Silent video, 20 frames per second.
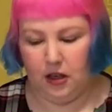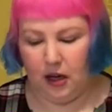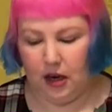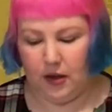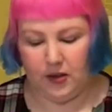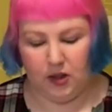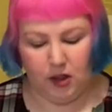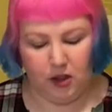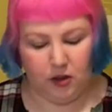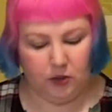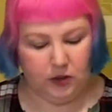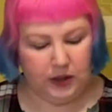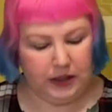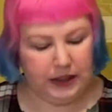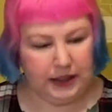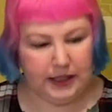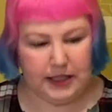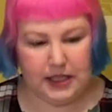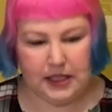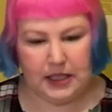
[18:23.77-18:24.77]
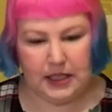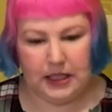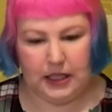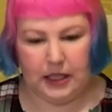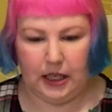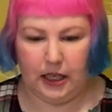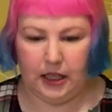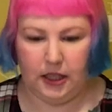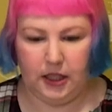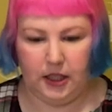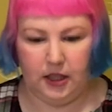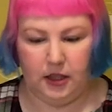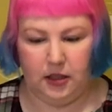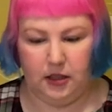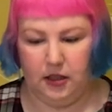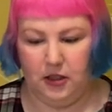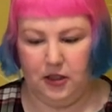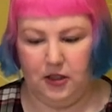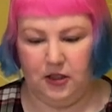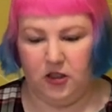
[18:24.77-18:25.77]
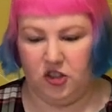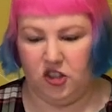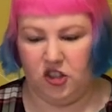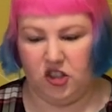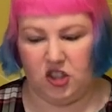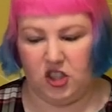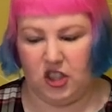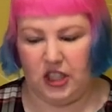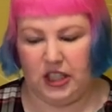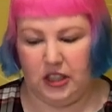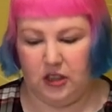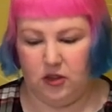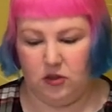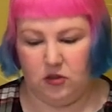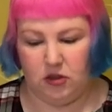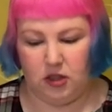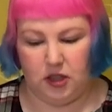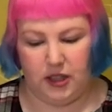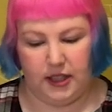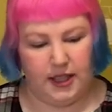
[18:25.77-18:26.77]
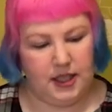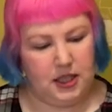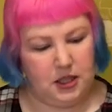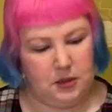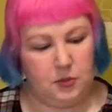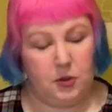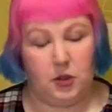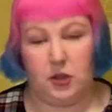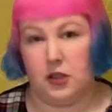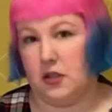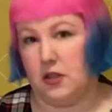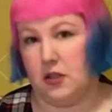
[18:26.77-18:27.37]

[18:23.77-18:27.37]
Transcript: I'm not really seeing any sheen or glare spots.